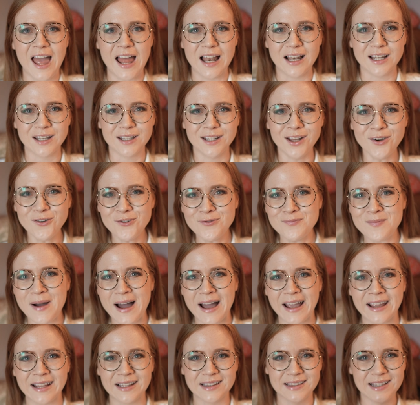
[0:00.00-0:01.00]
Hello
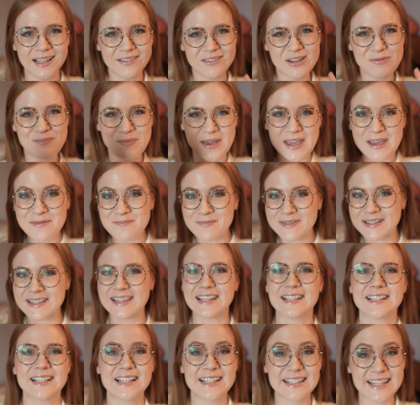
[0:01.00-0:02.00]
my lovely peeps,
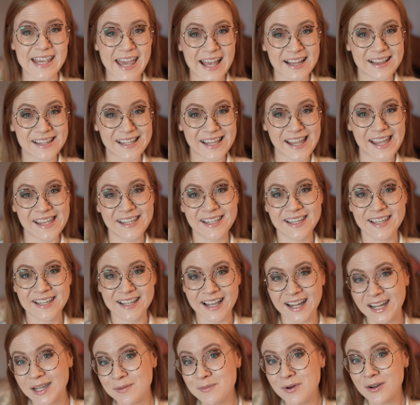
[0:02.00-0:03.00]
this is Kat aka
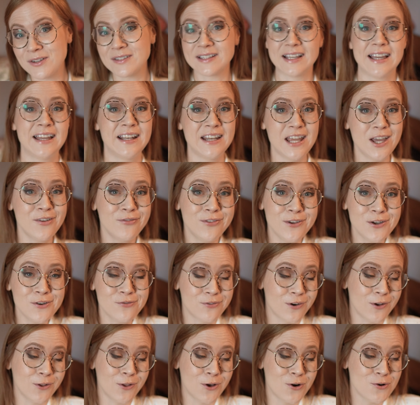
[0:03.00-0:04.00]
Kakibot, and if you
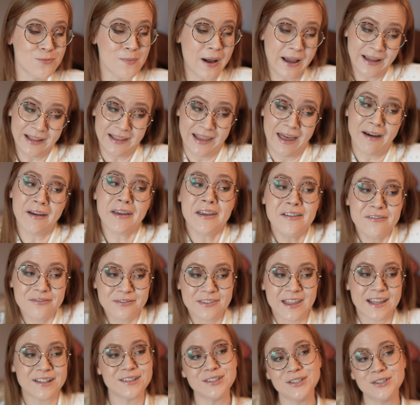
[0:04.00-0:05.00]
follow my life
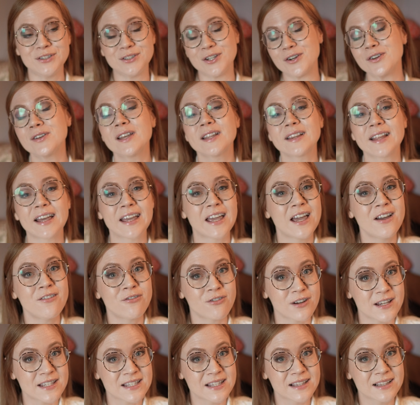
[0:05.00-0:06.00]
then you know that I
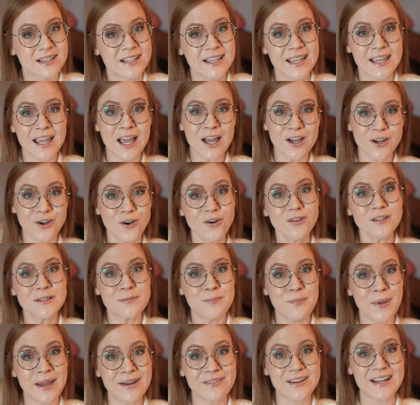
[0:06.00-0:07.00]
have recently
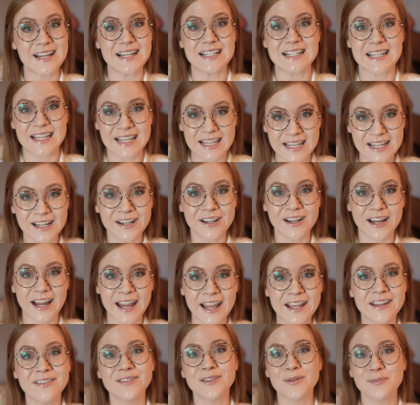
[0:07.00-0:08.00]
got married here
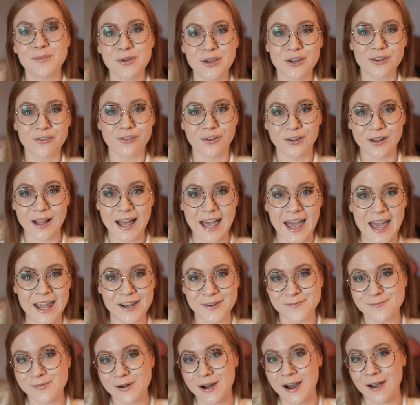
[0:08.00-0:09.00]
in the beautiful
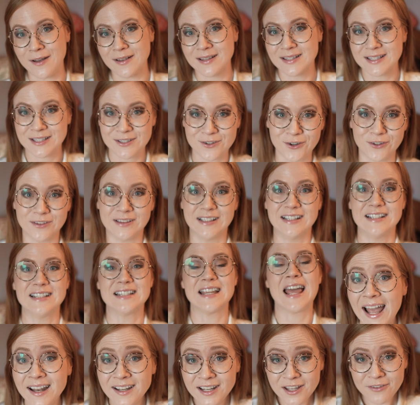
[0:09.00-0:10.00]
Edinburgh,
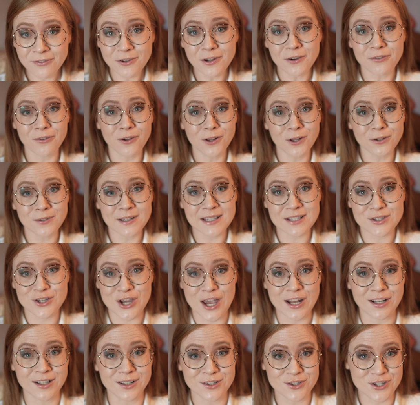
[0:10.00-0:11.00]
Scotland. And if you follow this
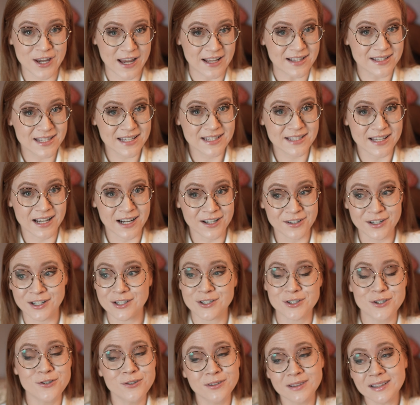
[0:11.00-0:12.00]
channel, chances are
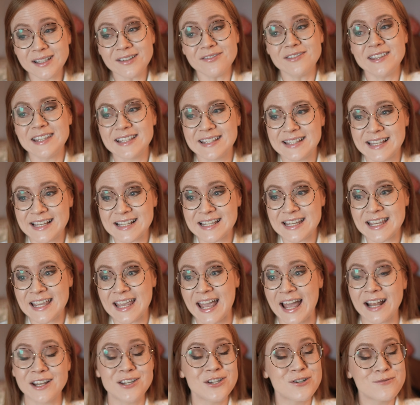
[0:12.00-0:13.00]
that you love the
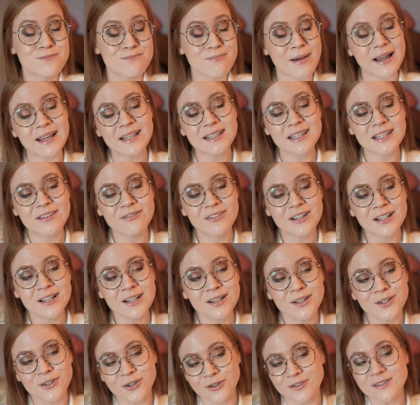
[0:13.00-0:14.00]
city and you might
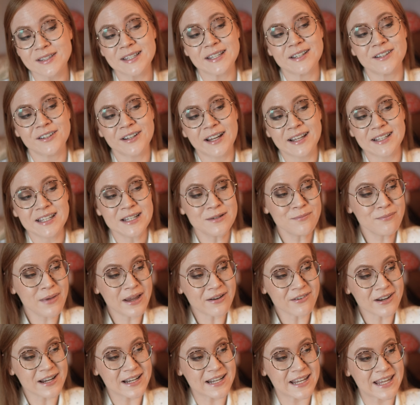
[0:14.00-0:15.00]
even consider getting
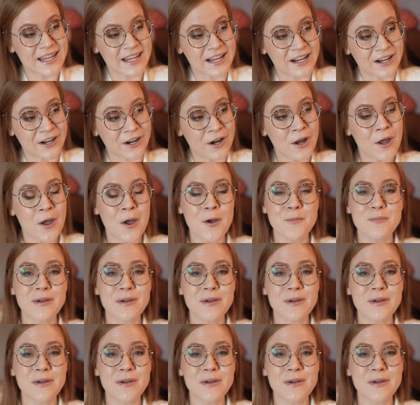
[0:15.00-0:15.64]
married here.